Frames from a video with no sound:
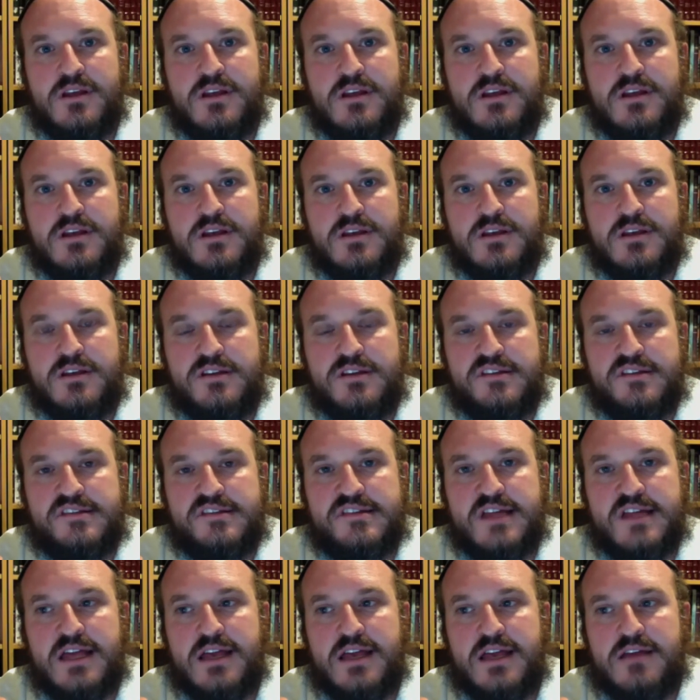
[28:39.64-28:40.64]
He's
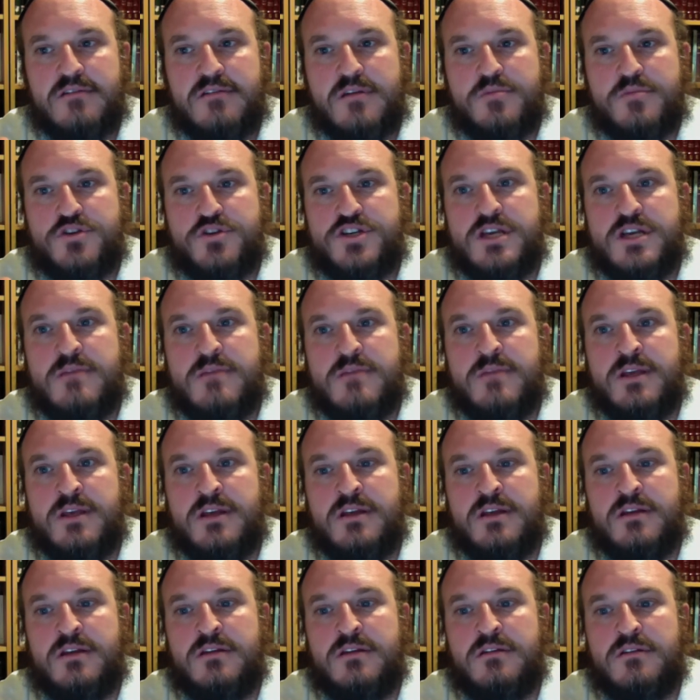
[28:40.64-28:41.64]
saying, Reb
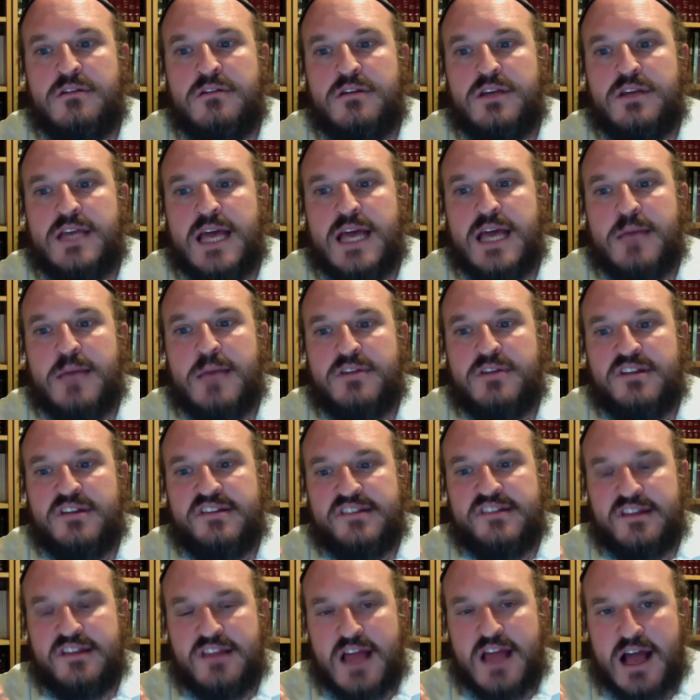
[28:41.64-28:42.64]
Shimon kept us
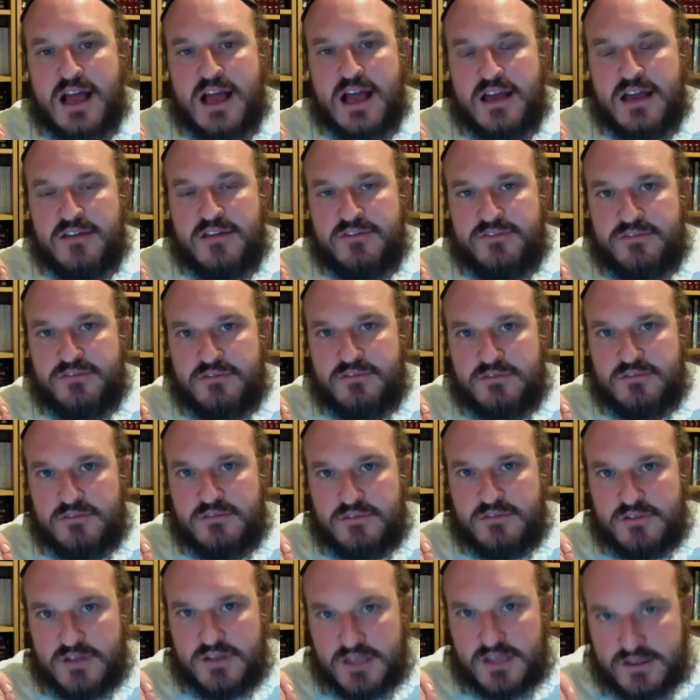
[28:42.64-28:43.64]
alive
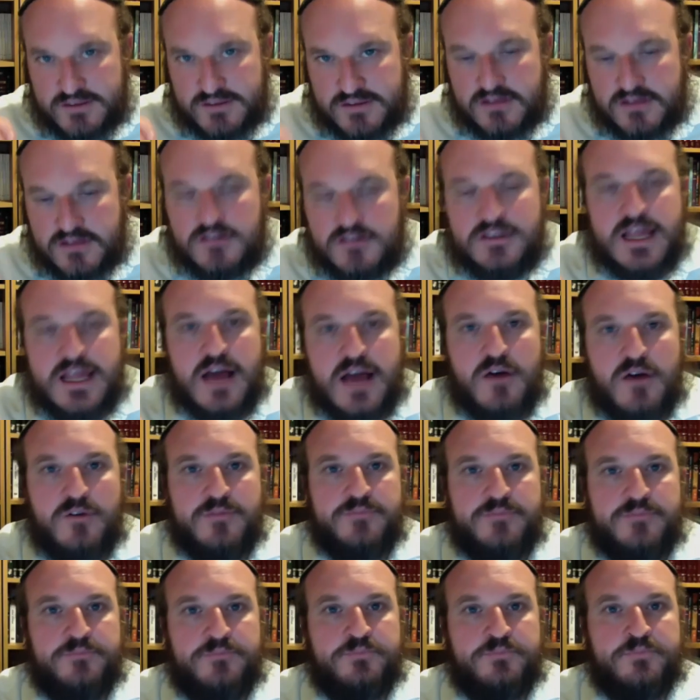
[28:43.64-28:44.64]
until now.
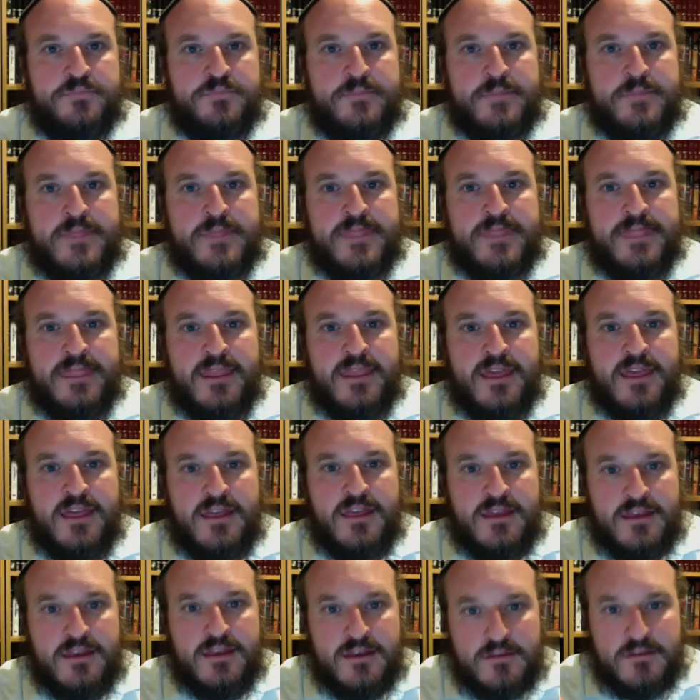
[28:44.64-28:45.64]

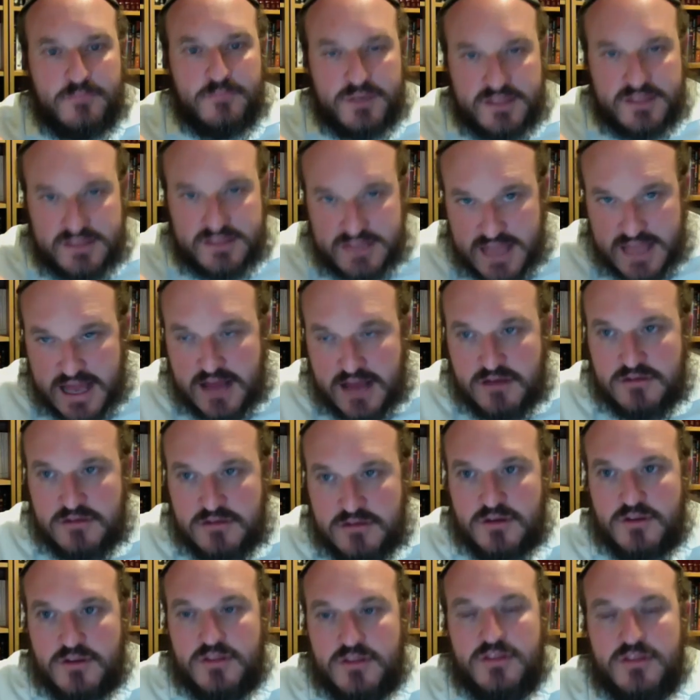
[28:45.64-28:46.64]
But
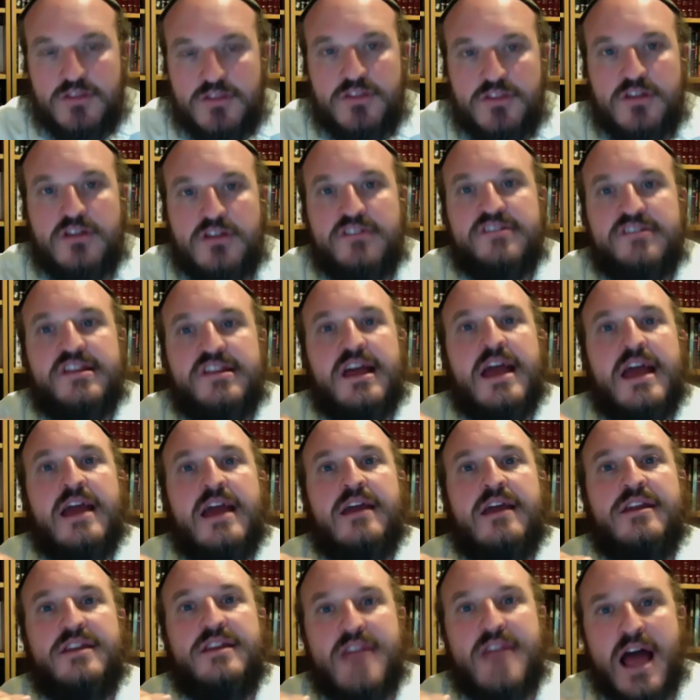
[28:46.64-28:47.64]
now there's a
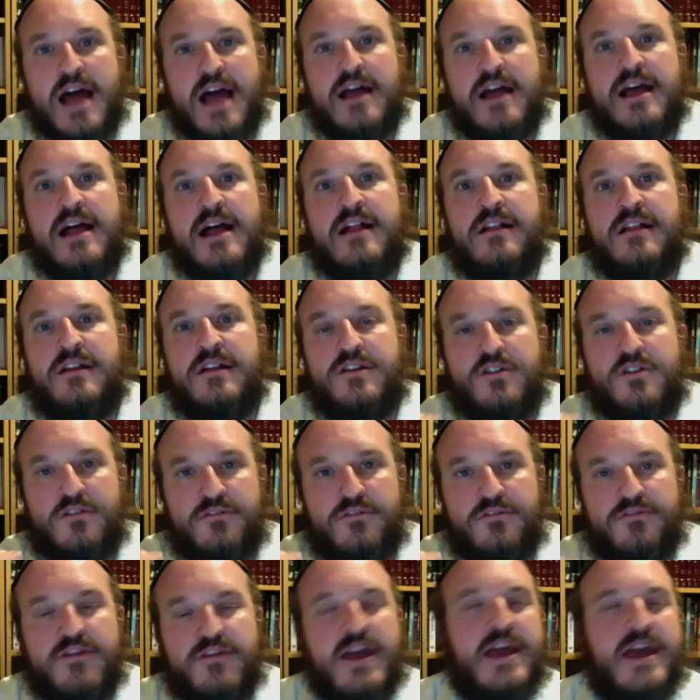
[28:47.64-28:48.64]
nachal
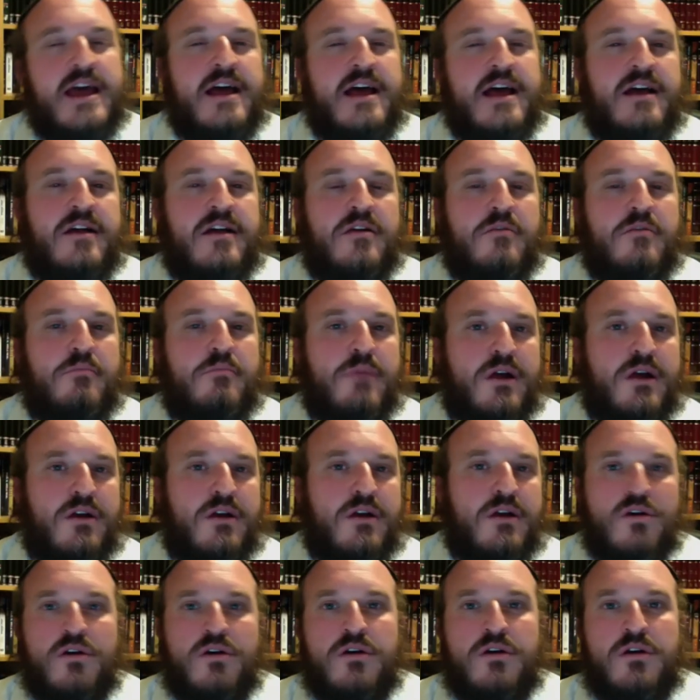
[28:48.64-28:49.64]
novea
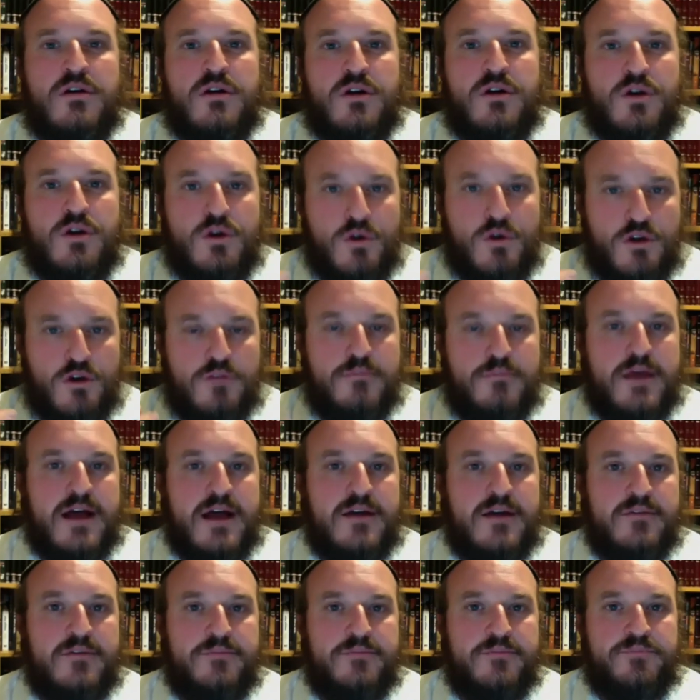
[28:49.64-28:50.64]
mekor chochma.
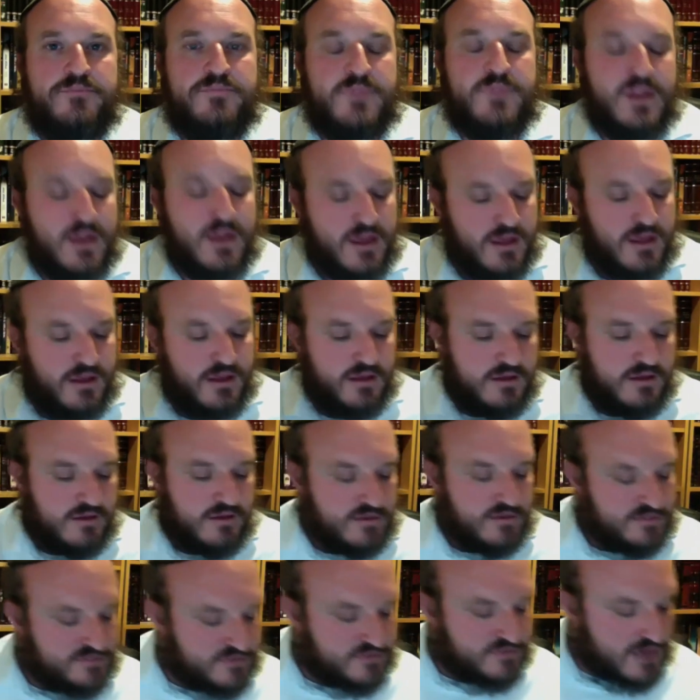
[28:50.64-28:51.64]

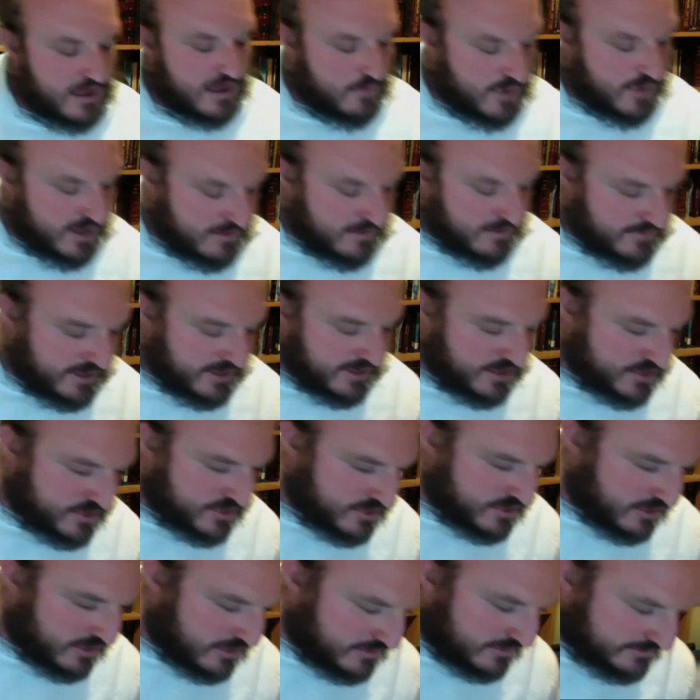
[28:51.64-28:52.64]
So I want to make
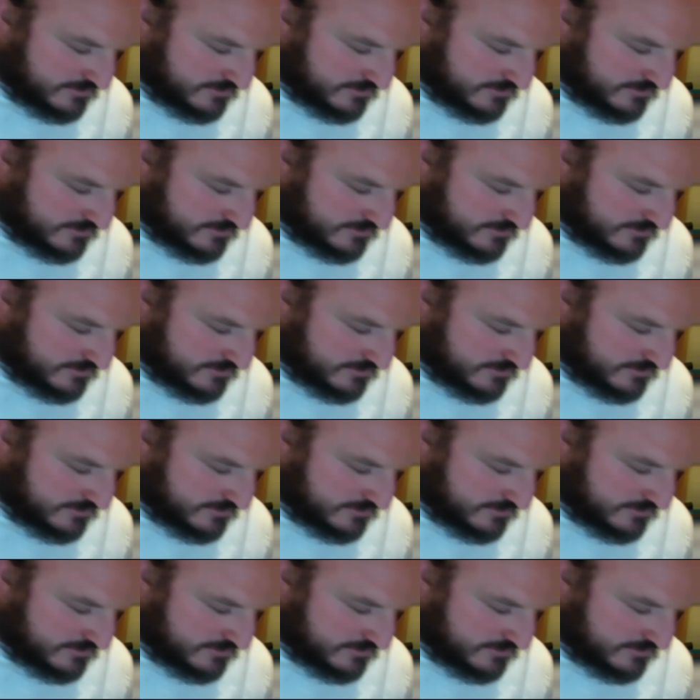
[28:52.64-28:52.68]
sure